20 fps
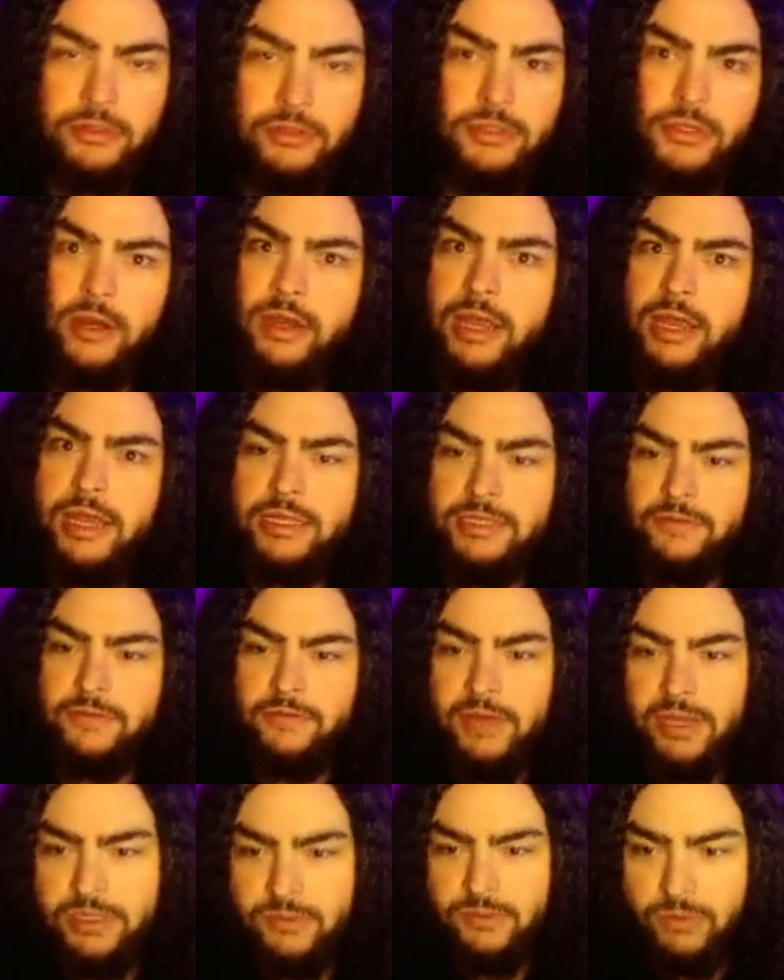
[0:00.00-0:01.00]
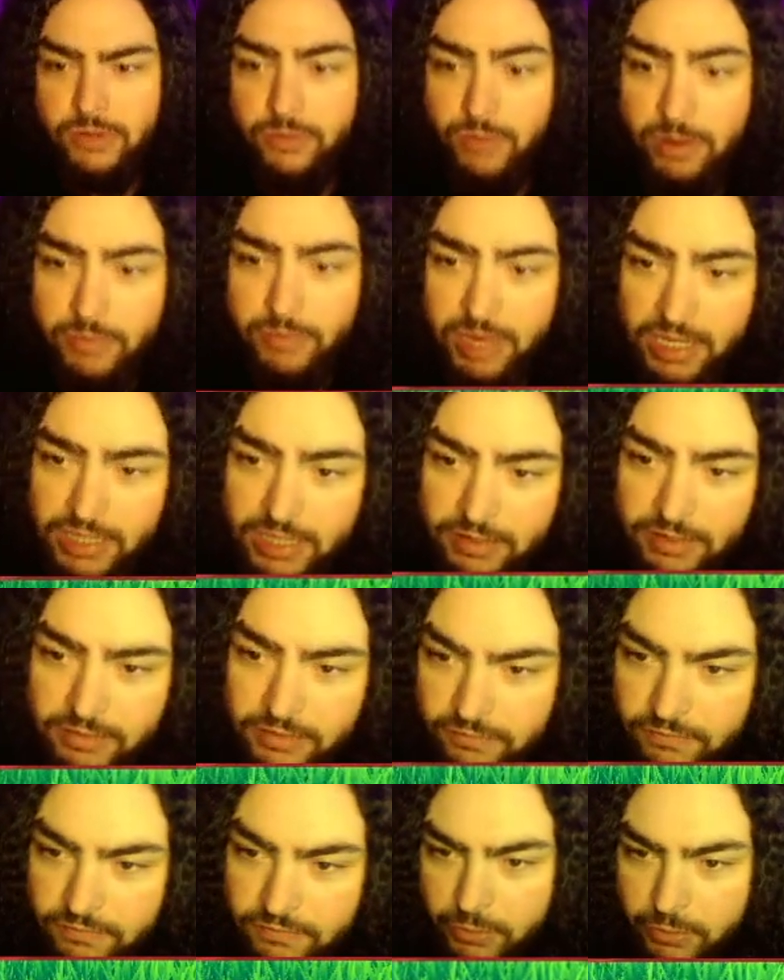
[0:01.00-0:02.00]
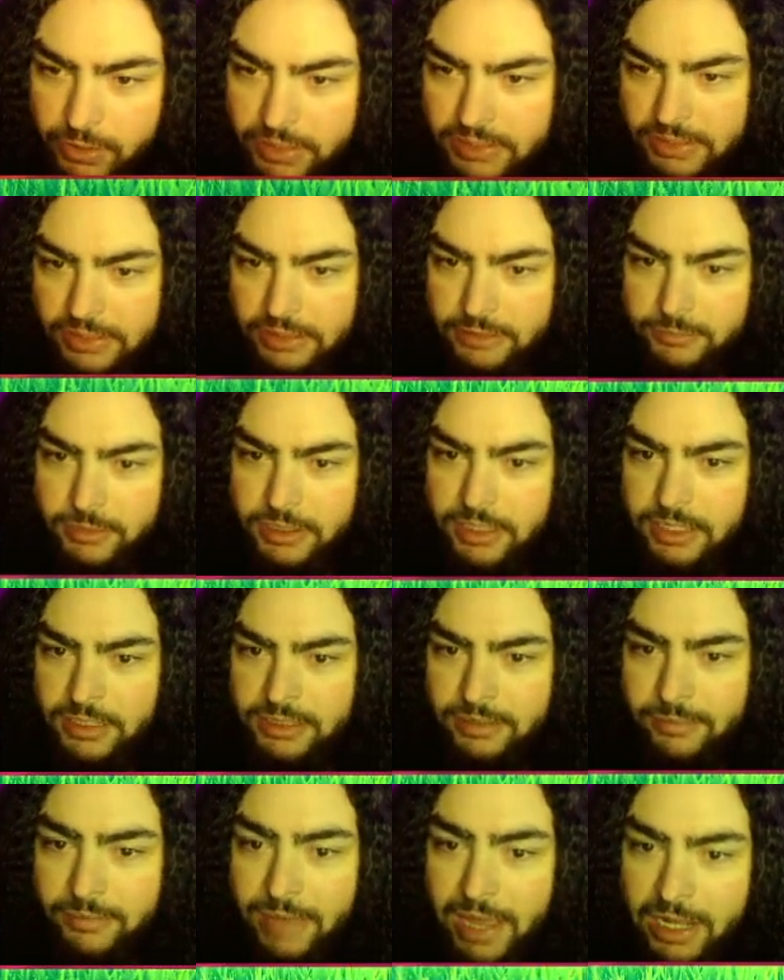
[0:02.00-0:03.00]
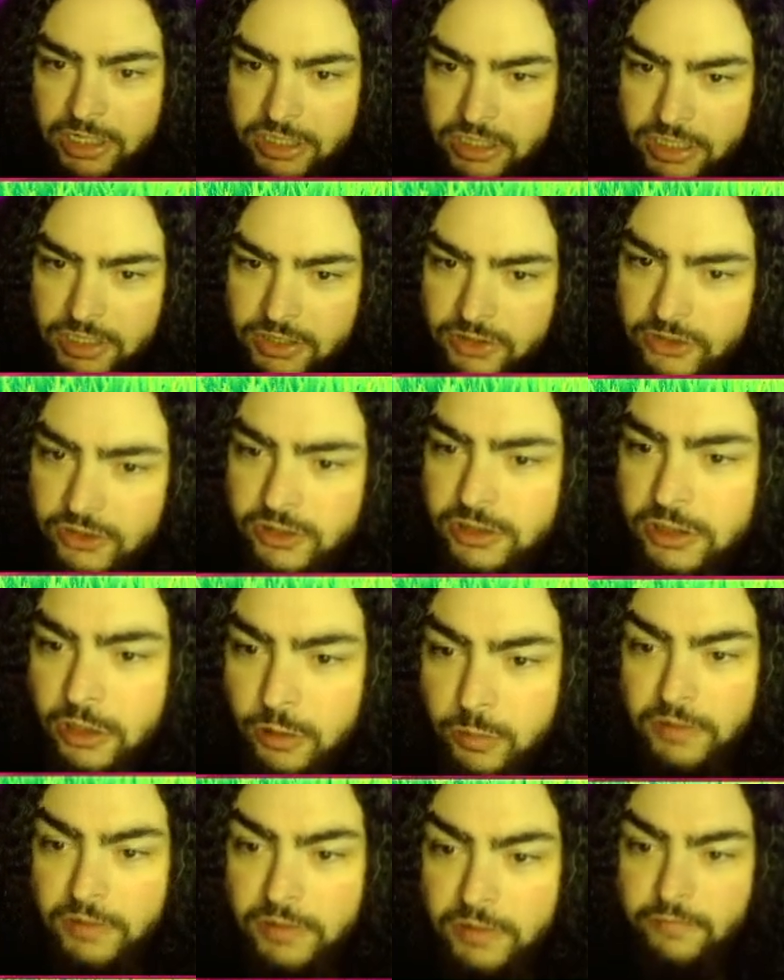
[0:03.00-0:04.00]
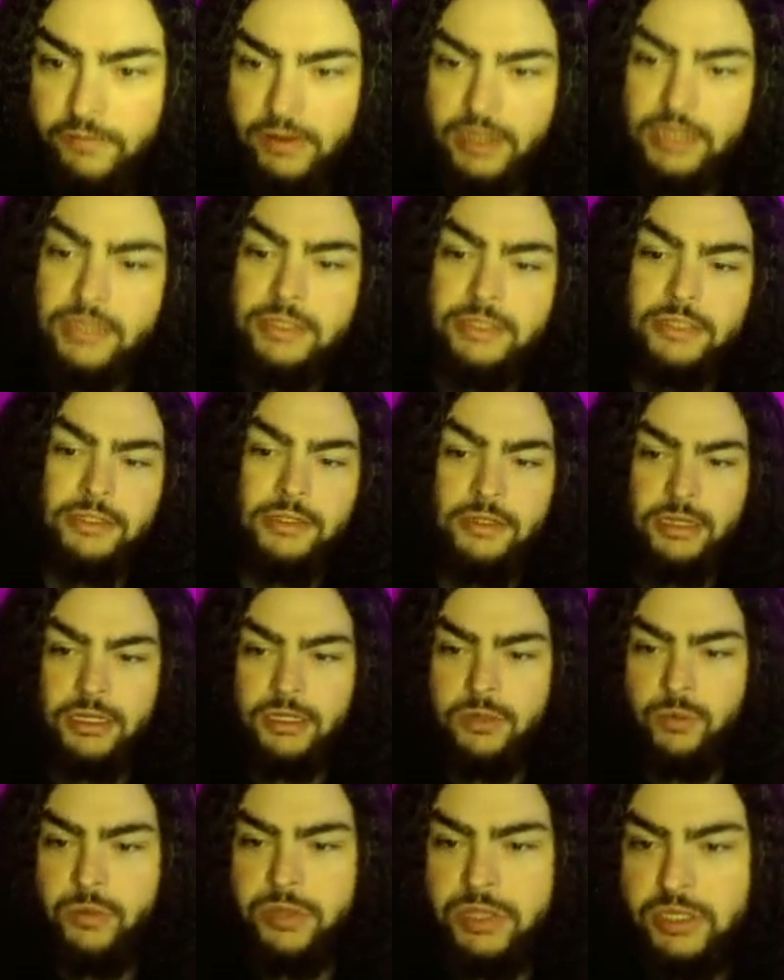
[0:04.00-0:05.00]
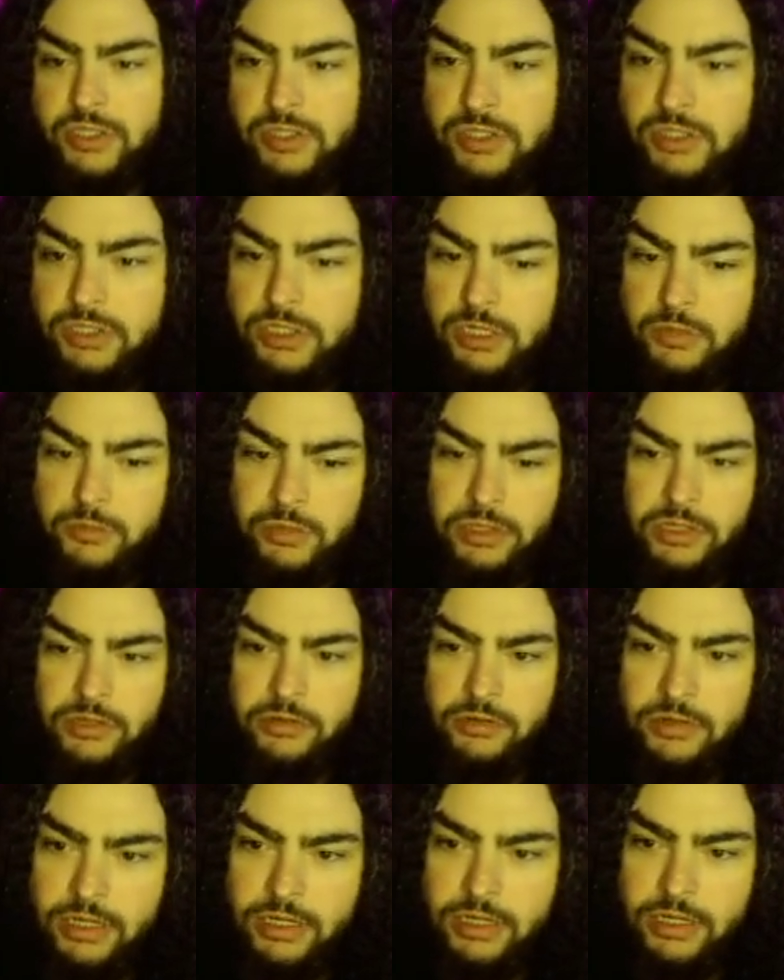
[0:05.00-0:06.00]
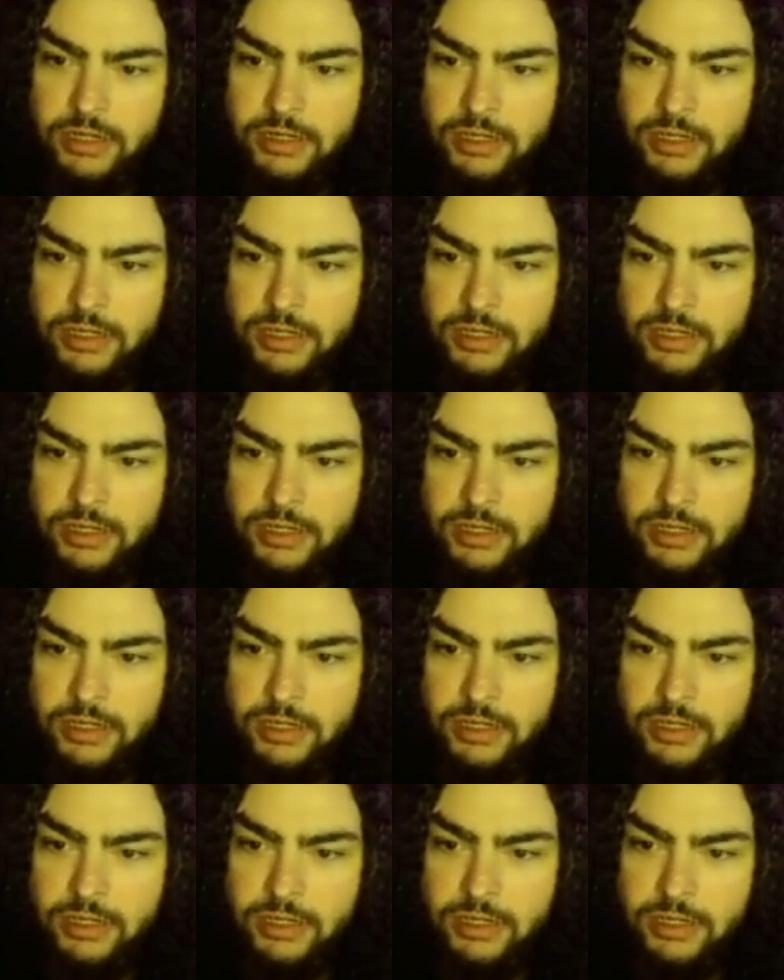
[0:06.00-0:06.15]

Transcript: Alright guys, if you guys are wondering why I'm making that voice, is because I'm matching his stupid face with his stupid grin.